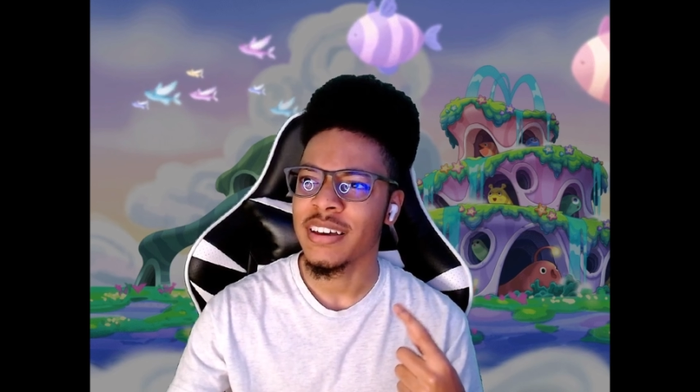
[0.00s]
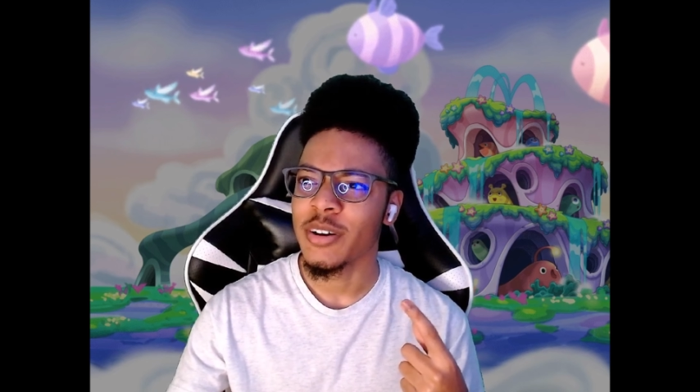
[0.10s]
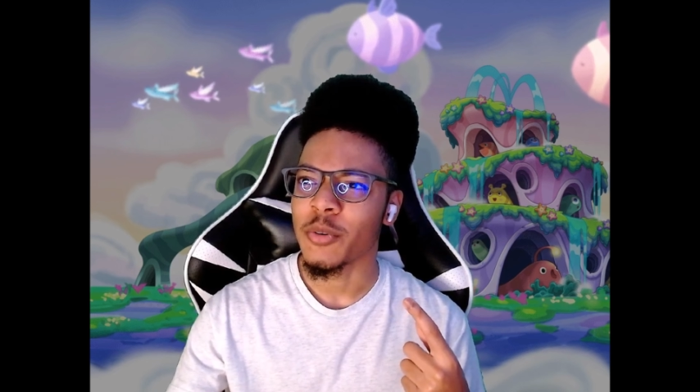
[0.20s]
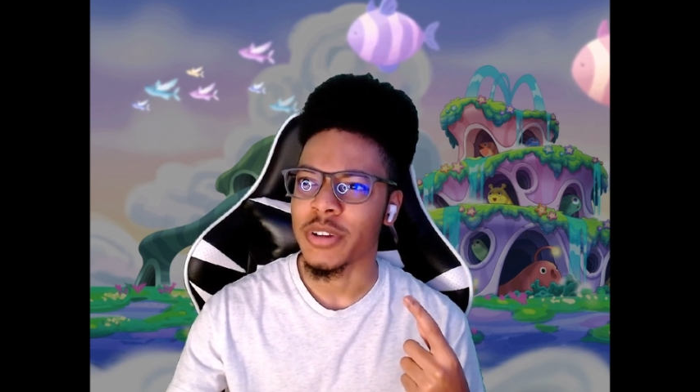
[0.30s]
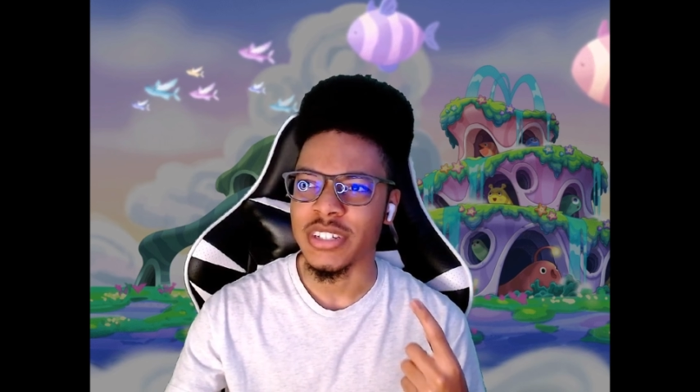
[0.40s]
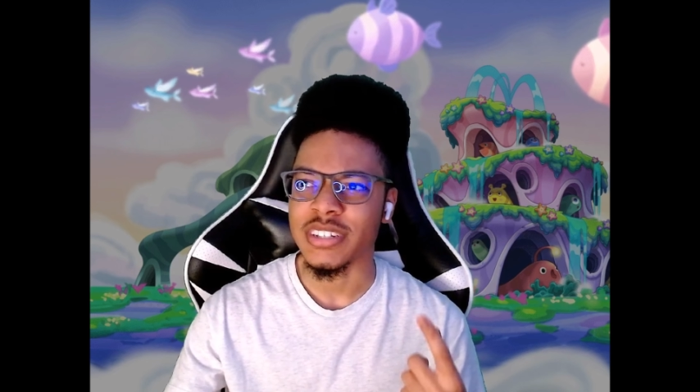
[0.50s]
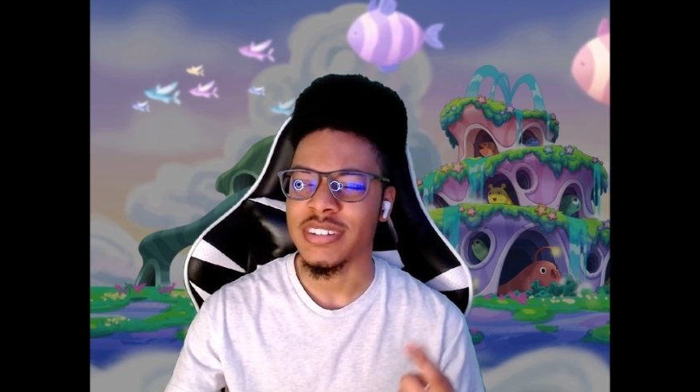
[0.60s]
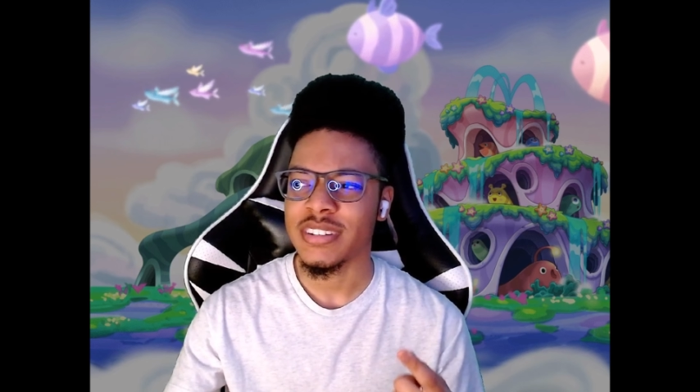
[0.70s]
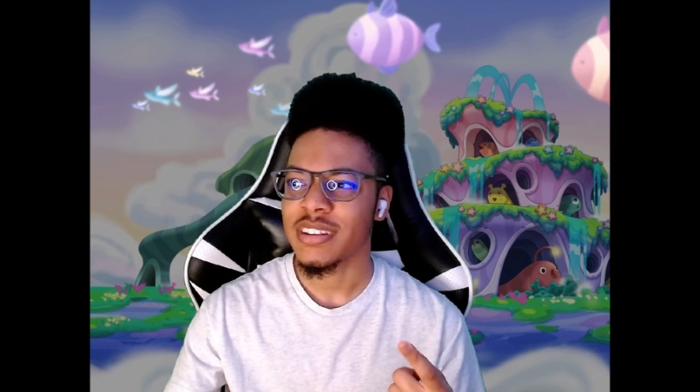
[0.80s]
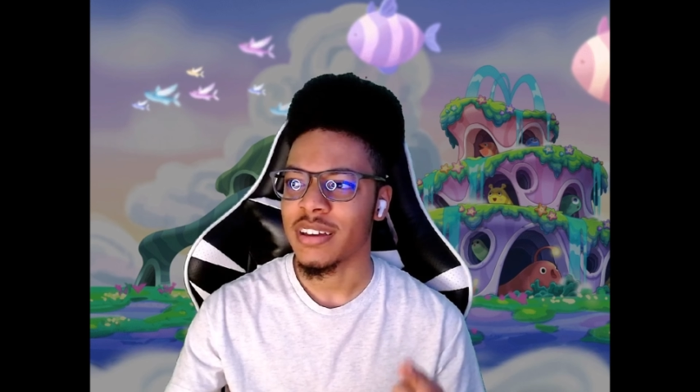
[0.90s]
which
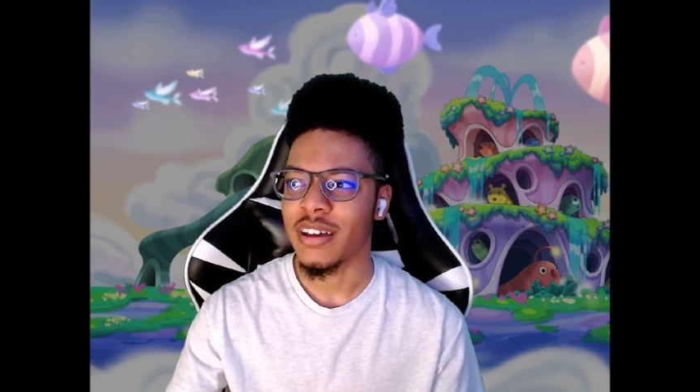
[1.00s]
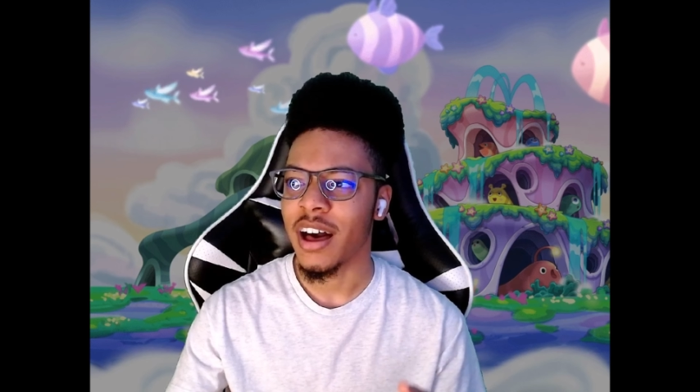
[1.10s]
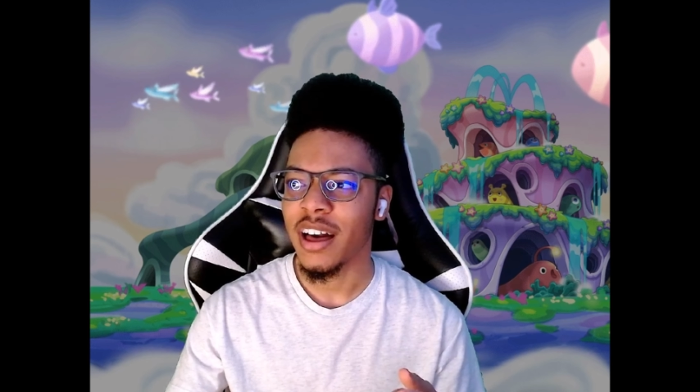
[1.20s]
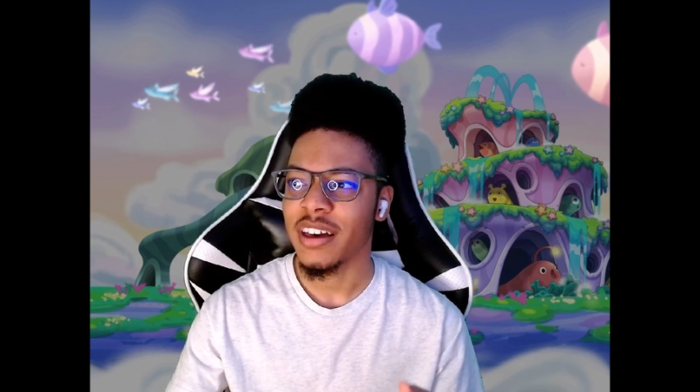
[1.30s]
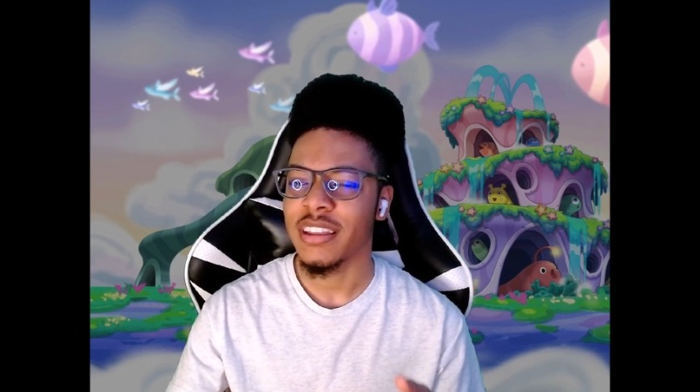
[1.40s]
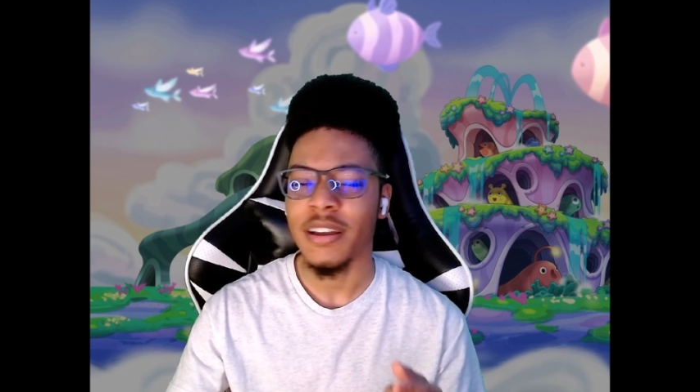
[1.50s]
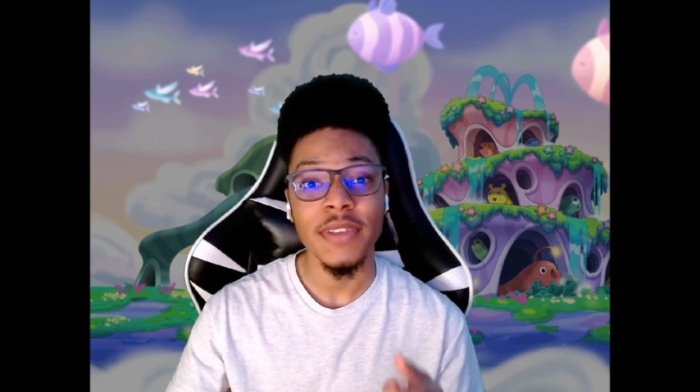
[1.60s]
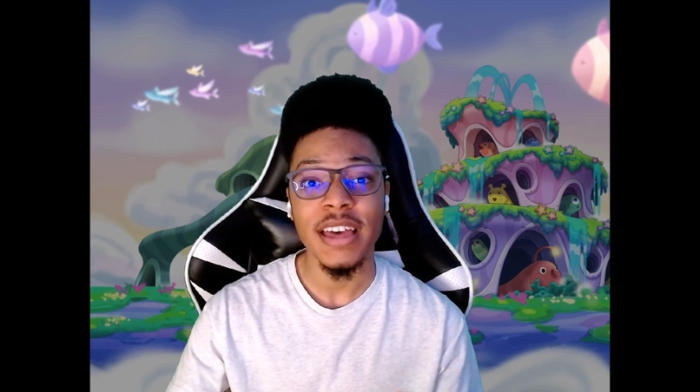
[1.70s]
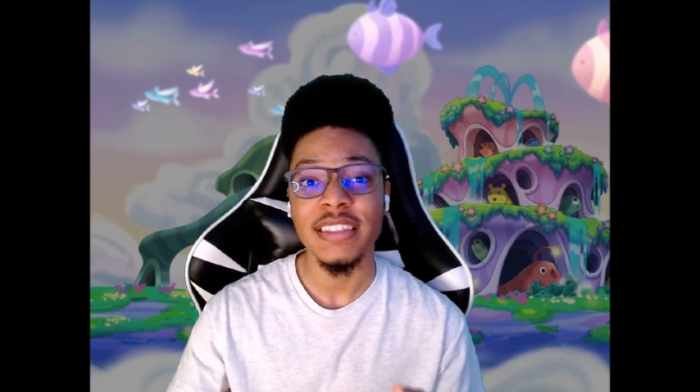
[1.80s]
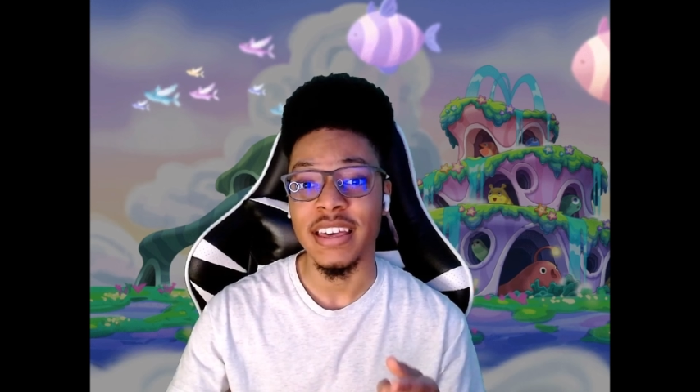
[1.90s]
is oddly enough
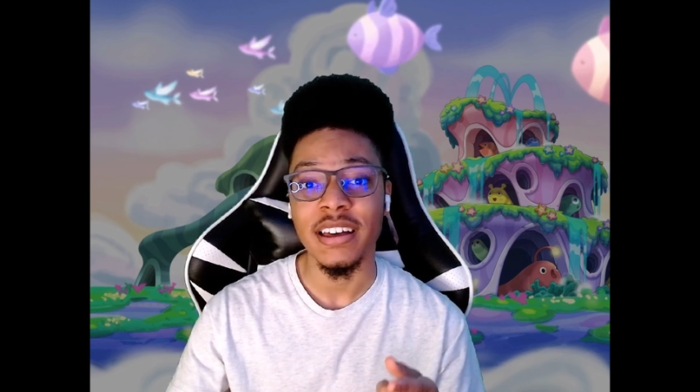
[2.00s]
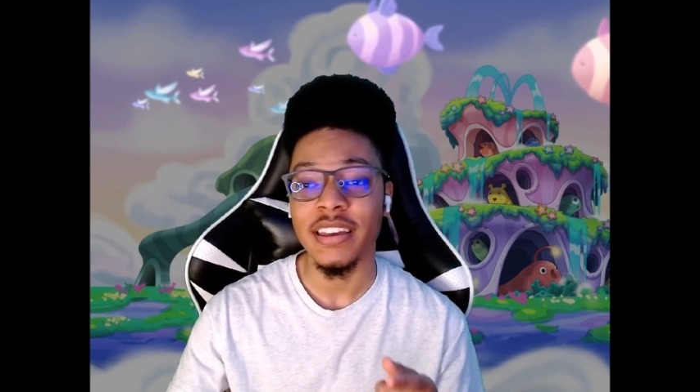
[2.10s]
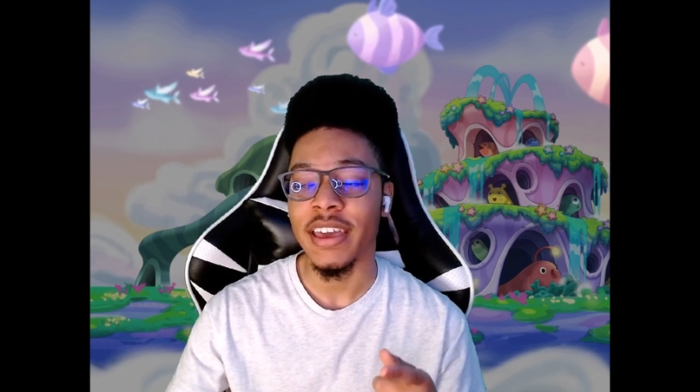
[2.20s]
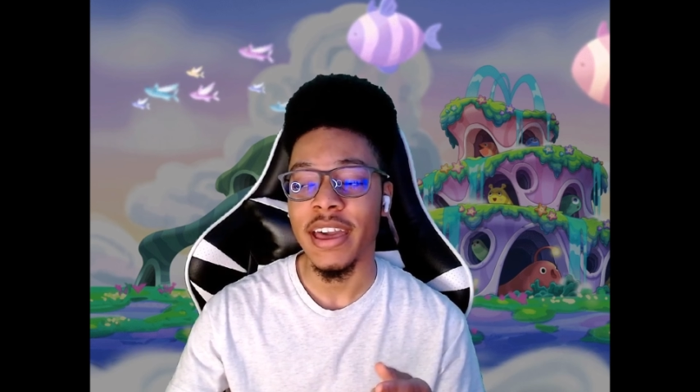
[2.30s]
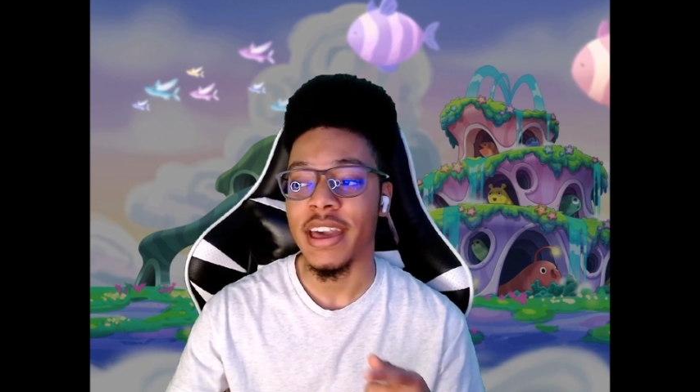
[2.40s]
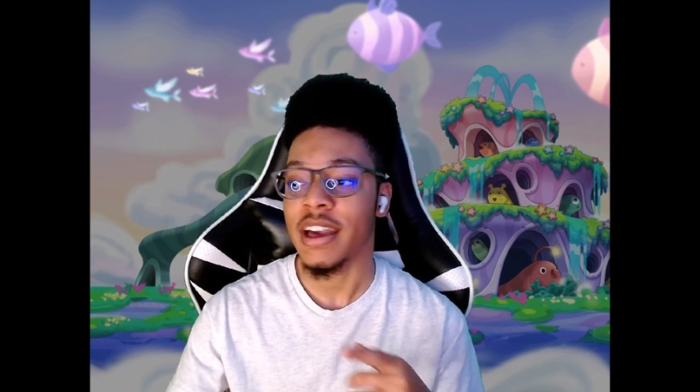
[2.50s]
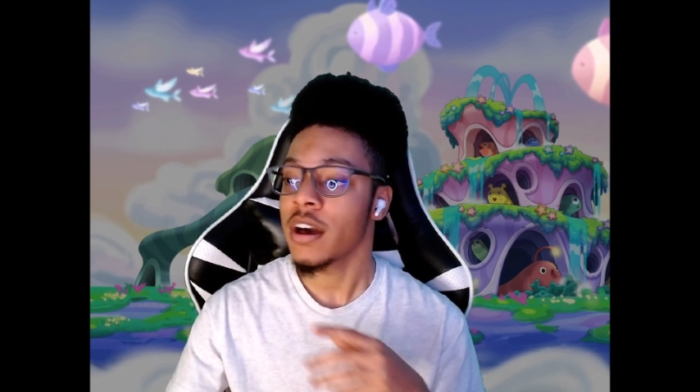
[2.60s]
that is a lucky egg.